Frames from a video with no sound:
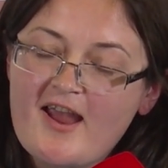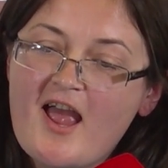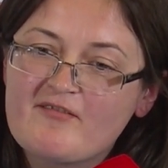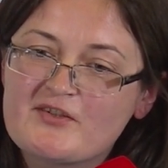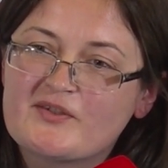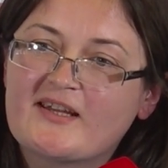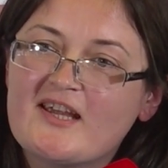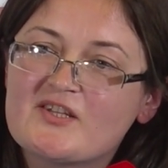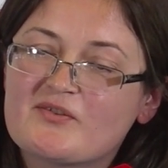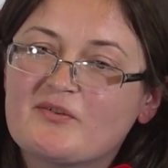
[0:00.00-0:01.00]
I have a
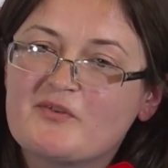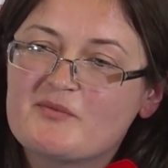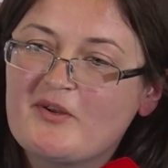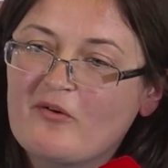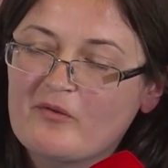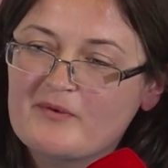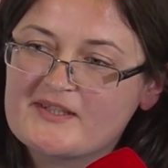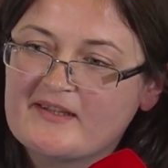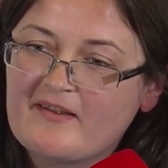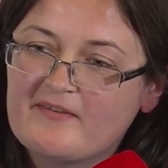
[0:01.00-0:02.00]
suitcase with me
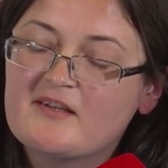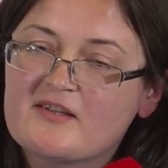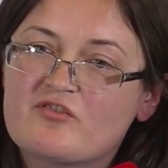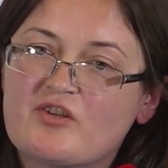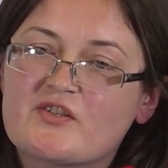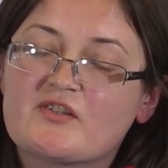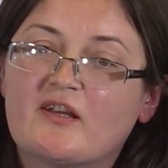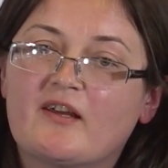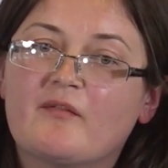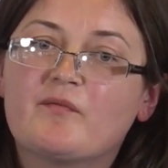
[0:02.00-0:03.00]
always, and I think it's just
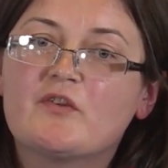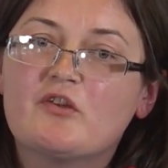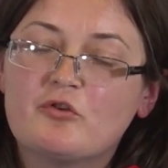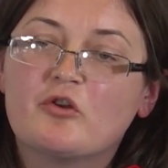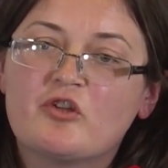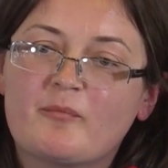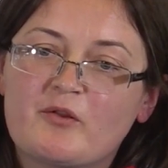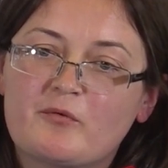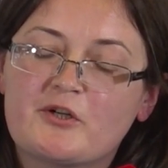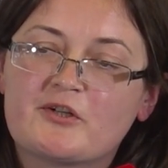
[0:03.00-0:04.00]

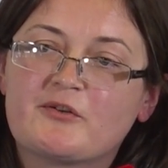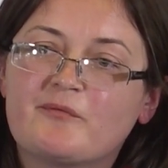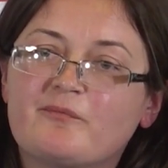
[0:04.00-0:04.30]
normal work.